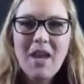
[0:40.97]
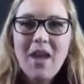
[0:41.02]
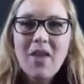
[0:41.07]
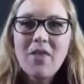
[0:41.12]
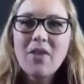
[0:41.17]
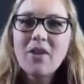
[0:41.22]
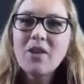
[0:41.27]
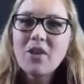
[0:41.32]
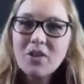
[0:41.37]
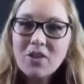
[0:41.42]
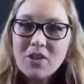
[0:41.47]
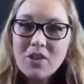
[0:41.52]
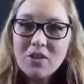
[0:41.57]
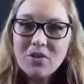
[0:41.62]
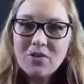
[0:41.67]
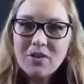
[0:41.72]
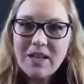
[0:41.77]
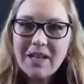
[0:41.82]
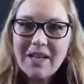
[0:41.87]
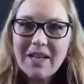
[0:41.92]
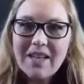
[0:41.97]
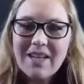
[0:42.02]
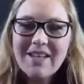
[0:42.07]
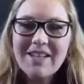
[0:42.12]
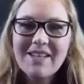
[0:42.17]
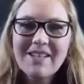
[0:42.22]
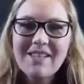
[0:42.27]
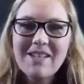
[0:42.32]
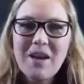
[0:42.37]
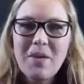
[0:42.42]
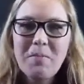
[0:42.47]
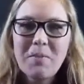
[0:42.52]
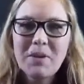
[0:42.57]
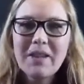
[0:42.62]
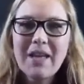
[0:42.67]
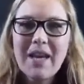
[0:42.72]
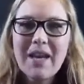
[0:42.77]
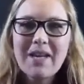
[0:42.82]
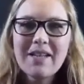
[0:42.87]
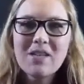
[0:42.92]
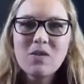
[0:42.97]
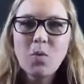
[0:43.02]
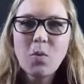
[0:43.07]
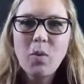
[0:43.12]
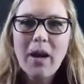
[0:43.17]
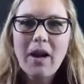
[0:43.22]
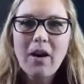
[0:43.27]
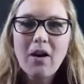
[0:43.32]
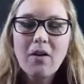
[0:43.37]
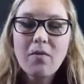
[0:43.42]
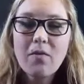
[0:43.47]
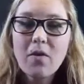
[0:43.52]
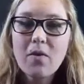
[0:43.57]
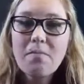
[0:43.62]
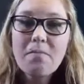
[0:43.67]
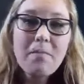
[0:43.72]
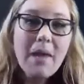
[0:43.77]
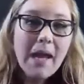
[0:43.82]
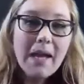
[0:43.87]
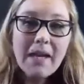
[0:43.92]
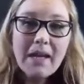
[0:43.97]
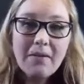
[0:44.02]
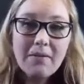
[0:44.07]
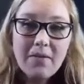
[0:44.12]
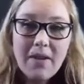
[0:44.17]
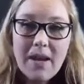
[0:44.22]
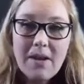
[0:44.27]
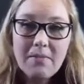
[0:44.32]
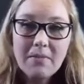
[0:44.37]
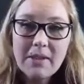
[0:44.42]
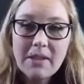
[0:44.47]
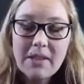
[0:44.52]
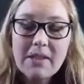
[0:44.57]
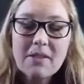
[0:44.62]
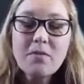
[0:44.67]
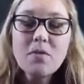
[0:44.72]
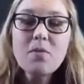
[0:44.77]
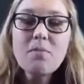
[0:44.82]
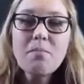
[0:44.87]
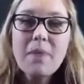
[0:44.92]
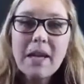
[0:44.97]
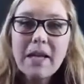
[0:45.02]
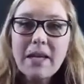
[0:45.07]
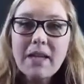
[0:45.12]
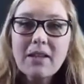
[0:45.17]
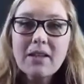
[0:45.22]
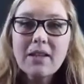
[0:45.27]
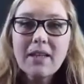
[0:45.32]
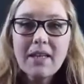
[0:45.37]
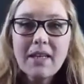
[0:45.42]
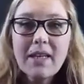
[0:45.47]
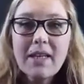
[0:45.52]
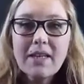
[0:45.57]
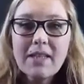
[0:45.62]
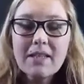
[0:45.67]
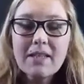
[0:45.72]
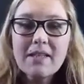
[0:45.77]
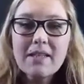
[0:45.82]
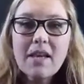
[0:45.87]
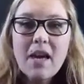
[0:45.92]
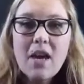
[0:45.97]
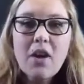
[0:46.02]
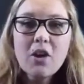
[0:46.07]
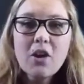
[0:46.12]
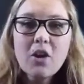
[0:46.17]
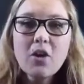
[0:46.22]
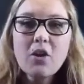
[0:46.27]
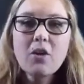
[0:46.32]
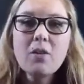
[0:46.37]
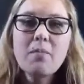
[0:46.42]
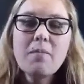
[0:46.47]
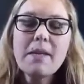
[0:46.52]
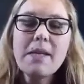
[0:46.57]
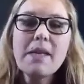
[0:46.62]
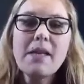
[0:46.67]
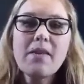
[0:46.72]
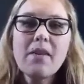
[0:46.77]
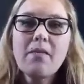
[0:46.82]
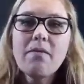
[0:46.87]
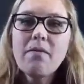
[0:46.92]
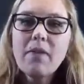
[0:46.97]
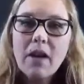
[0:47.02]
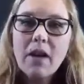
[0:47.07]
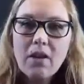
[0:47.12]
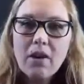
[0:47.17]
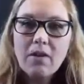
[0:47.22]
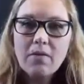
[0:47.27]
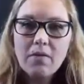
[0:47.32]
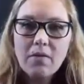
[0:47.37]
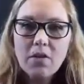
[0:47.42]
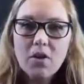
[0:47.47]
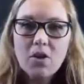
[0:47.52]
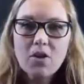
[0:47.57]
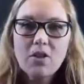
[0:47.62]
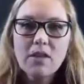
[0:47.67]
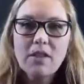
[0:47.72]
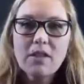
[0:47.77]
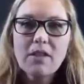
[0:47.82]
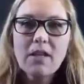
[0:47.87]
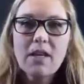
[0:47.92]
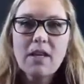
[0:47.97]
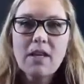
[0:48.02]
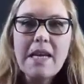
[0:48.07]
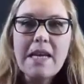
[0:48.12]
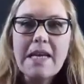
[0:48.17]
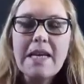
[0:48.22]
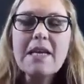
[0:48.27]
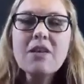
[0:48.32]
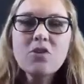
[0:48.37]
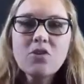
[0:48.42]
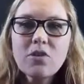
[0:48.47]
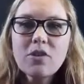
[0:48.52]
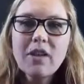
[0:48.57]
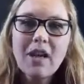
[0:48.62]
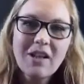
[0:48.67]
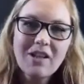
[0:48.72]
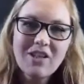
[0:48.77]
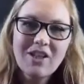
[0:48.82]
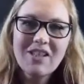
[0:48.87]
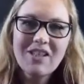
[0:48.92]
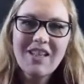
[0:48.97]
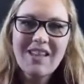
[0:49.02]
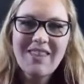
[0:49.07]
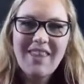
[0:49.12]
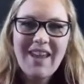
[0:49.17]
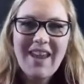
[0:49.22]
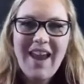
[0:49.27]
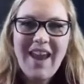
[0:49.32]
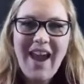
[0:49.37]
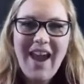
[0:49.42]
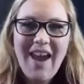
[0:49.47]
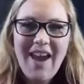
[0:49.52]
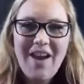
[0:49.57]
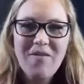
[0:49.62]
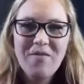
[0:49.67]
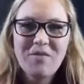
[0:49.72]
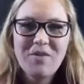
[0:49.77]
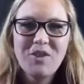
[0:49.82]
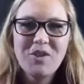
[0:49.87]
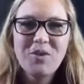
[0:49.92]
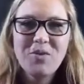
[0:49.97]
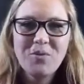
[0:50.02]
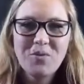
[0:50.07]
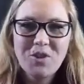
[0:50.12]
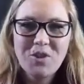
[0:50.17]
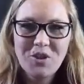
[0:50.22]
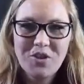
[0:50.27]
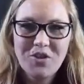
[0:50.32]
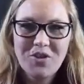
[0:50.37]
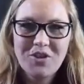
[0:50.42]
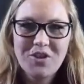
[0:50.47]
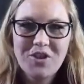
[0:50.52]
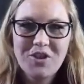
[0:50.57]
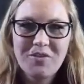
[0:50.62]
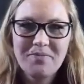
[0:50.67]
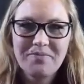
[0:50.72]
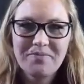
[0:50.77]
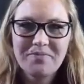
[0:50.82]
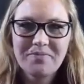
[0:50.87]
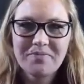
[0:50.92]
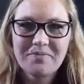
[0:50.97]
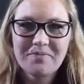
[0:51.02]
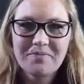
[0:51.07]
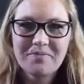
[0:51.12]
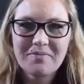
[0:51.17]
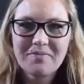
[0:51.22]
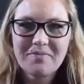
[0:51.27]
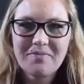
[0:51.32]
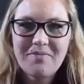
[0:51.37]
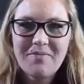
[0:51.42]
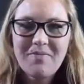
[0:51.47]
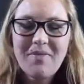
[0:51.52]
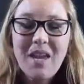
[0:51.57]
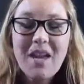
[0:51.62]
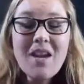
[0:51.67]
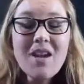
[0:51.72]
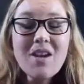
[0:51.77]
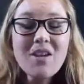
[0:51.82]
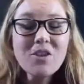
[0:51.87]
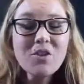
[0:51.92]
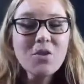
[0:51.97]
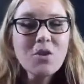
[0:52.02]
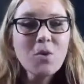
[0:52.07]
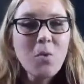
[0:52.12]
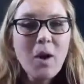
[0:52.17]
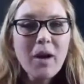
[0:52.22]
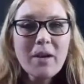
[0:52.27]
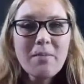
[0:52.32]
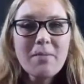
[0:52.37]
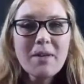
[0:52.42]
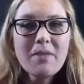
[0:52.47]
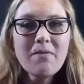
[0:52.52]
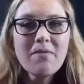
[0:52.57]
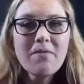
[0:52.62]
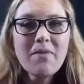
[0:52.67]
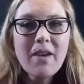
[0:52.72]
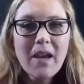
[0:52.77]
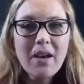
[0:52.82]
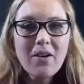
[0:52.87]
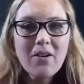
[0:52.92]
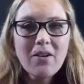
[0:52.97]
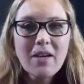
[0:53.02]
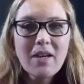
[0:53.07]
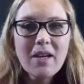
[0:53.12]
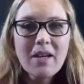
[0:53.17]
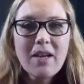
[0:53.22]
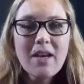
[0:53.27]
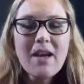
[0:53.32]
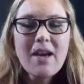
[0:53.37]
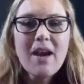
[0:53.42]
The nursery is a place where, for many families, for many kids, could be the very first introduction that they have to church. So you want to be very